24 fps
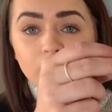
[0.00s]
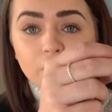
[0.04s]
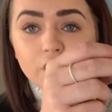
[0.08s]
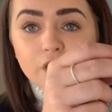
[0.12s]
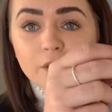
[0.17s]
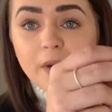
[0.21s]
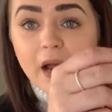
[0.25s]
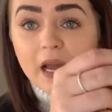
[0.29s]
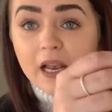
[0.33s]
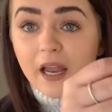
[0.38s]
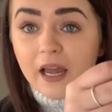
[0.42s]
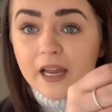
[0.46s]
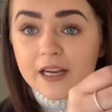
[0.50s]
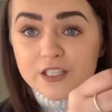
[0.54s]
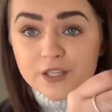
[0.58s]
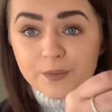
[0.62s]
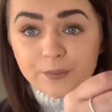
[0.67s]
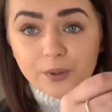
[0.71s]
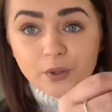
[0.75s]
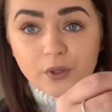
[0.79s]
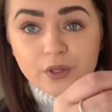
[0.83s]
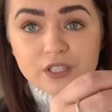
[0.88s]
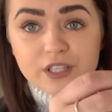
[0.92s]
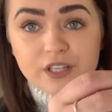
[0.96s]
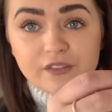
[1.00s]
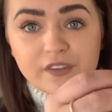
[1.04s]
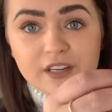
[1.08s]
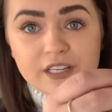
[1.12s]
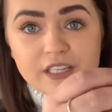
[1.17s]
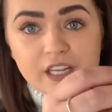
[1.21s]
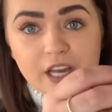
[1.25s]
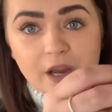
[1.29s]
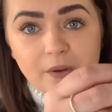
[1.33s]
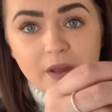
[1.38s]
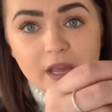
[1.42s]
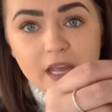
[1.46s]
might like to pause the
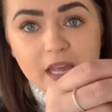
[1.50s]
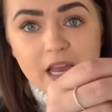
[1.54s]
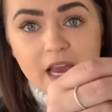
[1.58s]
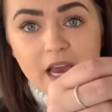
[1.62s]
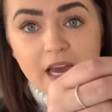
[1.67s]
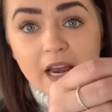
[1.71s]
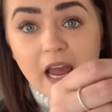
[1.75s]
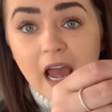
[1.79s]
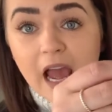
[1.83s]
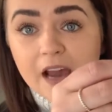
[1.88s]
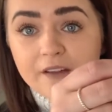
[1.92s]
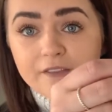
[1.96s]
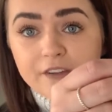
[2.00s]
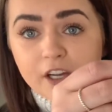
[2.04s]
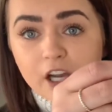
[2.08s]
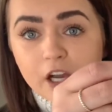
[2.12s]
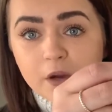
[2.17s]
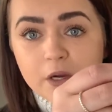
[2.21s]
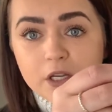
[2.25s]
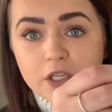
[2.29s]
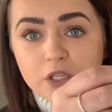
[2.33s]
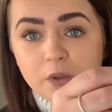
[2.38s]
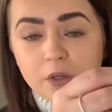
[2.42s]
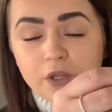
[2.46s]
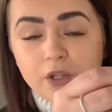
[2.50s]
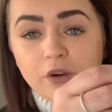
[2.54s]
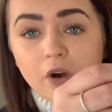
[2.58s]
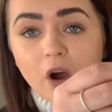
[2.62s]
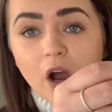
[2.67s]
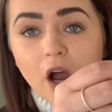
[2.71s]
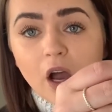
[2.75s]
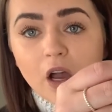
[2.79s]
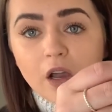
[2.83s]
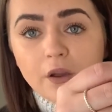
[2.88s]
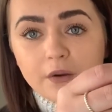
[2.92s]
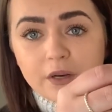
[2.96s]
video here and have a go at doing your
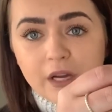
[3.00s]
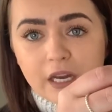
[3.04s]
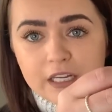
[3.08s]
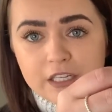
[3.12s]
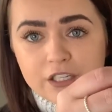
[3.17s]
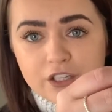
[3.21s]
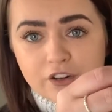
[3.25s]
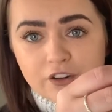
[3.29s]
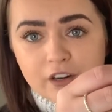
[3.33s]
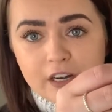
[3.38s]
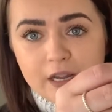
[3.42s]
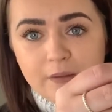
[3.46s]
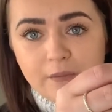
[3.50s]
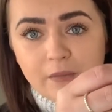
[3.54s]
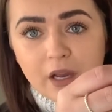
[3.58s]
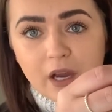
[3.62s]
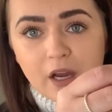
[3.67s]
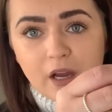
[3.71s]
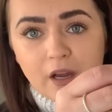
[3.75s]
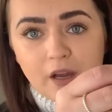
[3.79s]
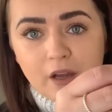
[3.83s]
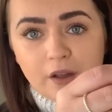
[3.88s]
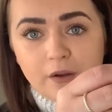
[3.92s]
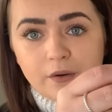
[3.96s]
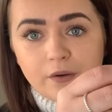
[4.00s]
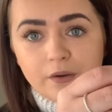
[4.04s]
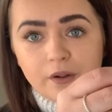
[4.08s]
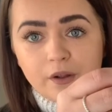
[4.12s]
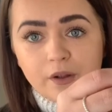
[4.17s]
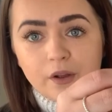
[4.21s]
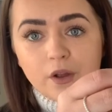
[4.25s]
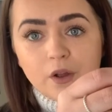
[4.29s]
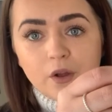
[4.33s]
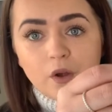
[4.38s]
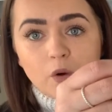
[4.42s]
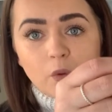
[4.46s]
own ice cream cone
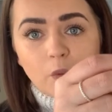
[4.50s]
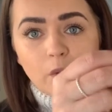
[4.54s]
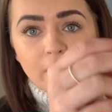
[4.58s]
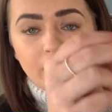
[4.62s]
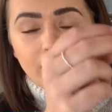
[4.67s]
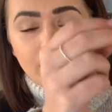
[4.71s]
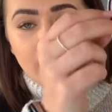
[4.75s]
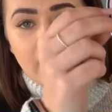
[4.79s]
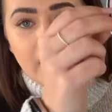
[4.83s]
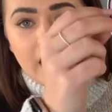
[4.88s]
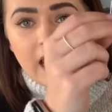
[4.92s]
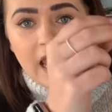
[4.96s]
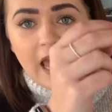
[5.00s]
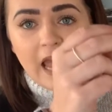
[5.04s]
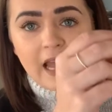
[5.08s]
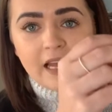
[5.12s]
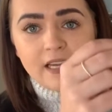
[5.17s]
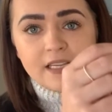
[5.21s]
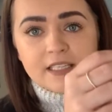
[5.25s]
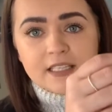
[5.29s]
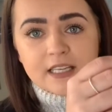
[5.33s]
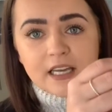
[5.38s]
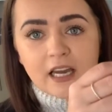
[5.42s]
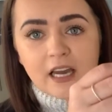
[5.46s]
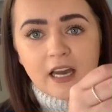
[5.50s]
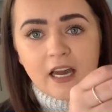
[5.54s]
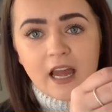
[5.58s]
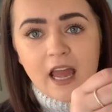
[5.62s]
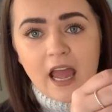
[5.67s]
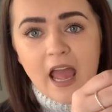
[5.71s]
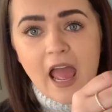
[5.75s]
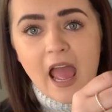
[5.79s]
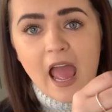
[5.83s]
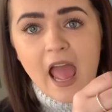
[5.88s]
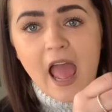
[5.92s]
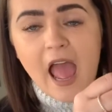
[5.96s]
with the letter
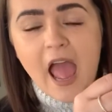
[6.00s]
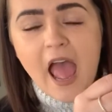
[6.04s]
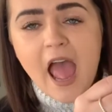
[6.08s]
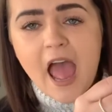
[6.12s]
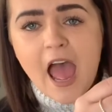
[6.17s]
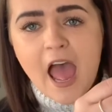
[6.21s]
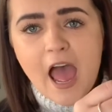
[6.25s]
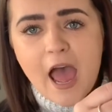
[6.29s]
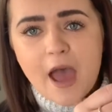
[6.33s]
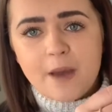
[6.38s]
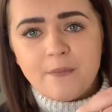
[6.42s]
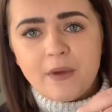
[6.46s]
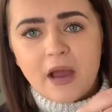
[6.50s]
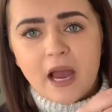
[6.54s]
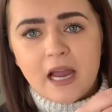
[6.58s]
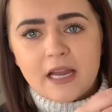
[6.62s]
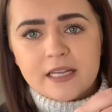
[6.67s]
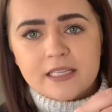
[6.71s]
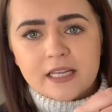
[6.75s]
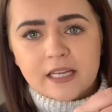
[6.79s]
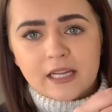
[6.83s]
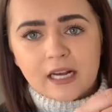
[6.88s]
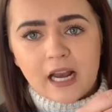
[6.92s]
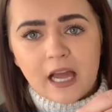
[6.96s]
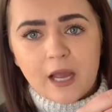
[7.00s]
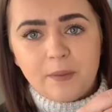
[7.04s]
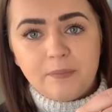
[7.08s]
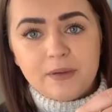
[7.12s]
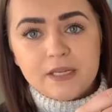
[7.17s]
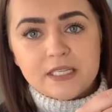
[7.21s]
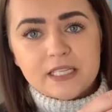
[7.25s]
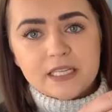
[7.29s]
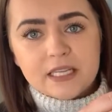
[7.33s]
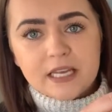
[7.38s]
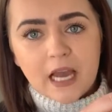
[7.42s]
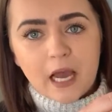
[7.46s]
M as a
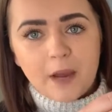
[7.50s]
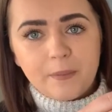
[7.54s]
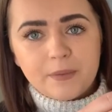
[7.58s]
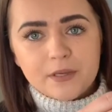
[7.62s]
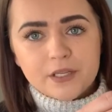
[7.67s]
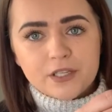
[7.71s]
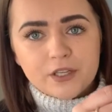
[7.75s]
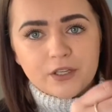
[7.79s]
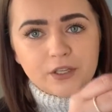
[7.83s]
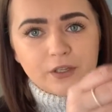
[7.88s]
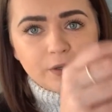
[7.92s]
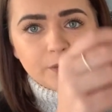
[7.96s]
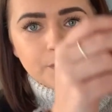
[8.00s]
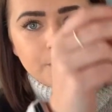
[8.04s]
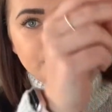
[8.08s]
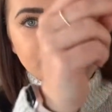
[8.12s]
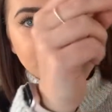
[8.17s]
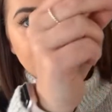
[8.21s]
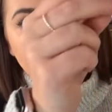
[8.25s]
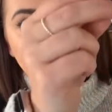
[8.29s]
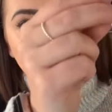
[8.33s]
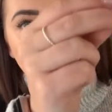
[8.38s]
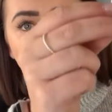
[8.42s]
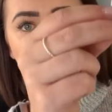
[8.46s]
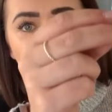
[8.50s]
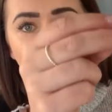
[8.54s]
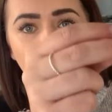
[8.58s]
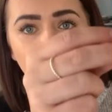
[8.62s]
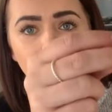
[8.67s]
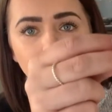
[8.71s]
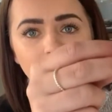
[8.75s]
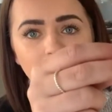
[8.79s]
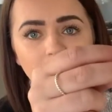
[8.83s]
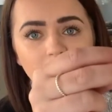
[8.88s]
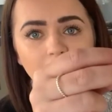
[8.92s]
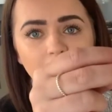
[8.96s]
clappity capital
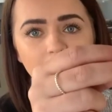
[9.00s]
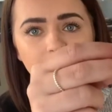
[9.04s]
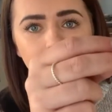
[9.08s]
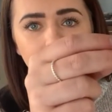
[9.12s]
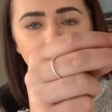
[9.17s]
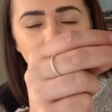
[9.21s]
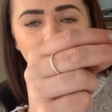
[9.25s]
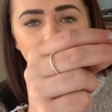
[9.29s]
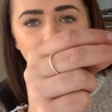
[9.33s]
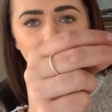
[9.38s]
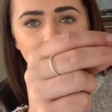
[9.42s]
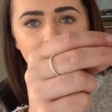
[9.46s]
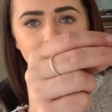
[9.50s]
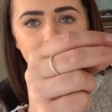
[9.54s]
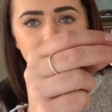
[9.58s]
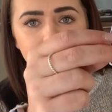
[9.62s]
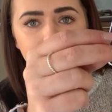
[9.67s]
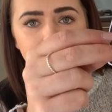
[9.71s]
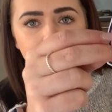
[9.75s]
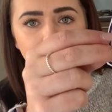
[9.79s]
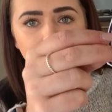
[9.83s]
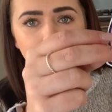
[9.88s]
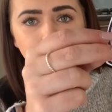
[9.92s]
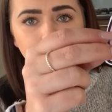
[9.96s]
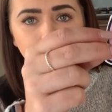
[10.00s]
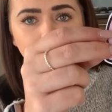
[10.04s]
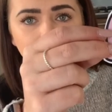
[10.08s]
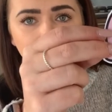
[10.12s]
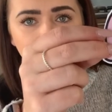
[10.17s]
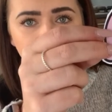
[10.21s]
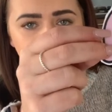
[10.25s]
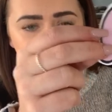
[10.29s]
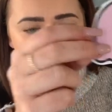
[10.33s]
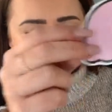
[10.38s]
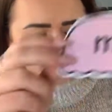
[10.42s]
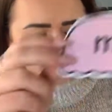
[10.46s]
and the lowercase above.